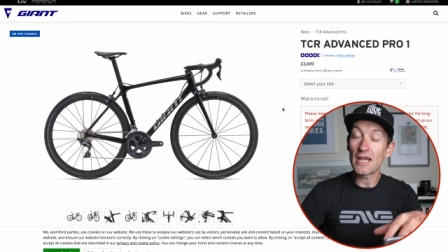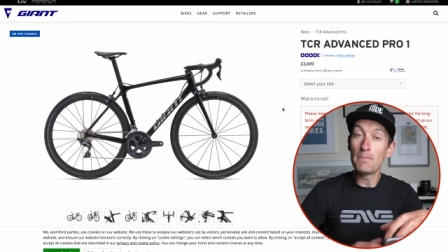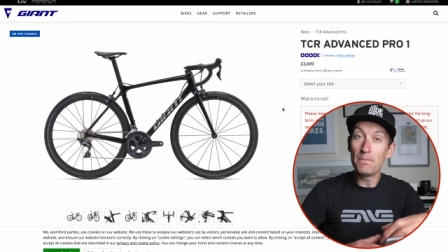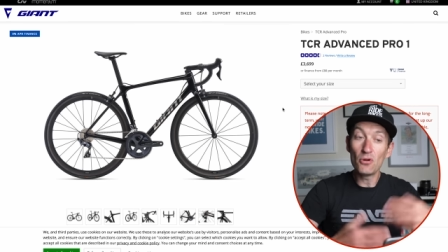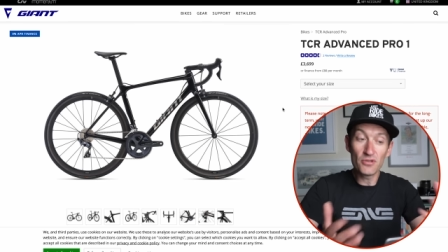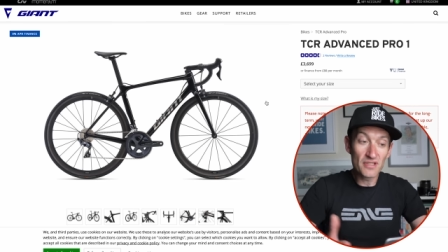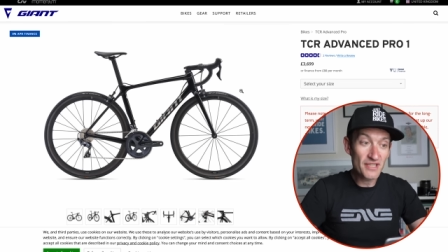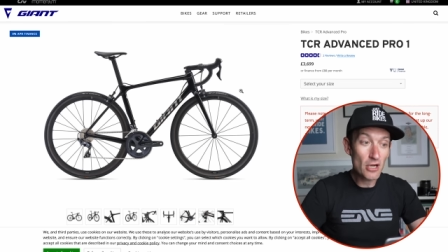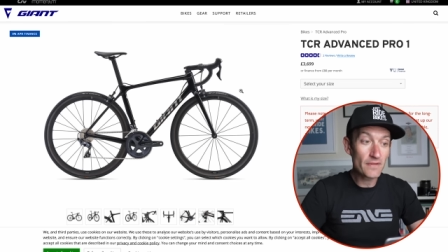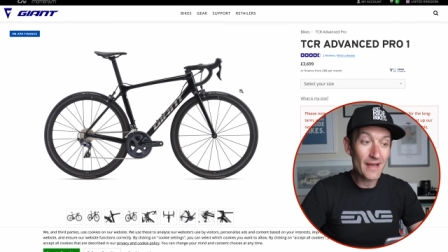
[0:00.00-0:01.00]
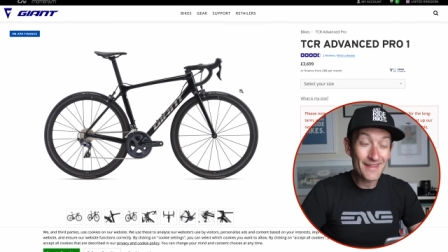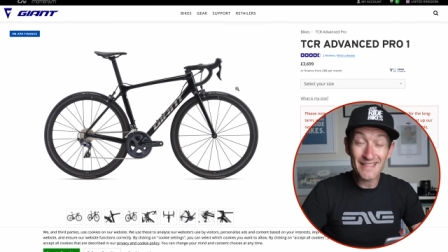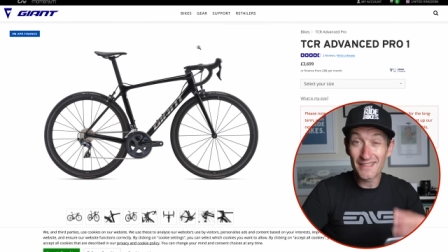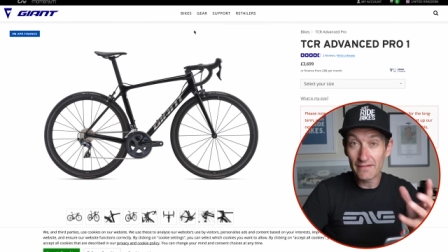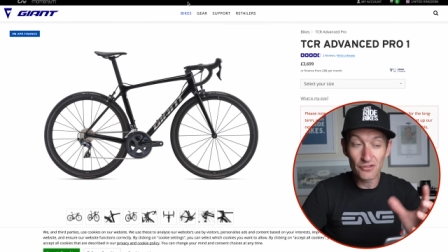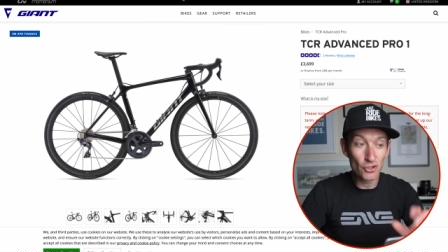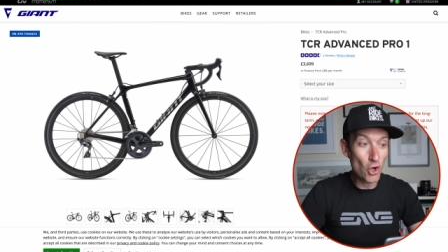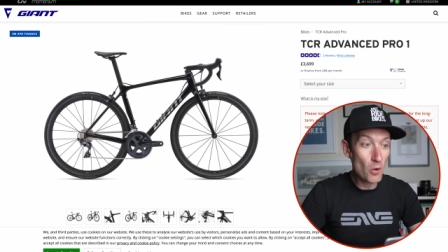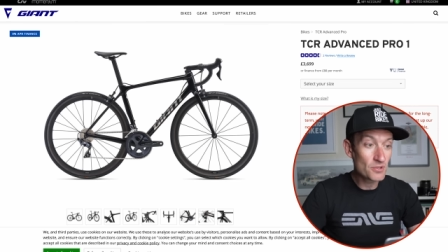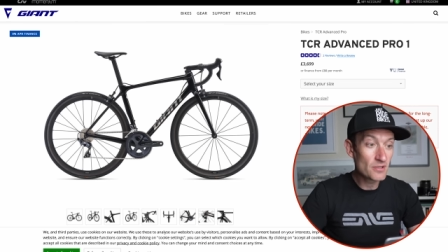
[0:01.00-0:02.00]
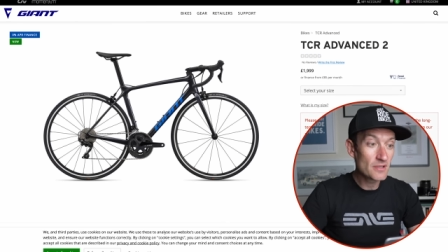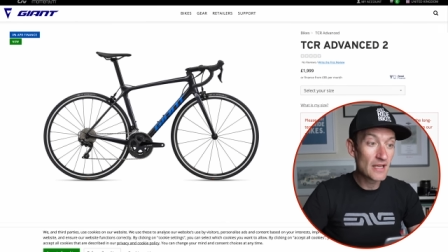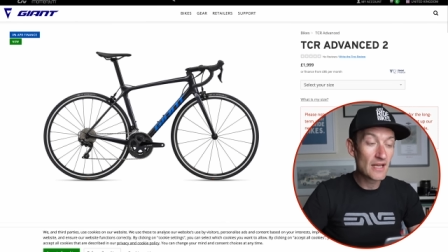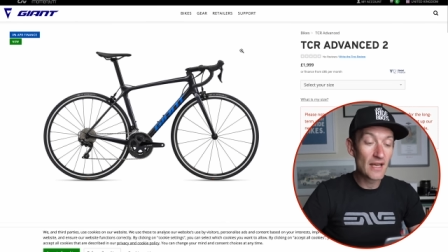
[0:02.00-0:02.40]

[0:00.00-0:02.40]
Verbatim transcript: and build it yourself, that's another good option.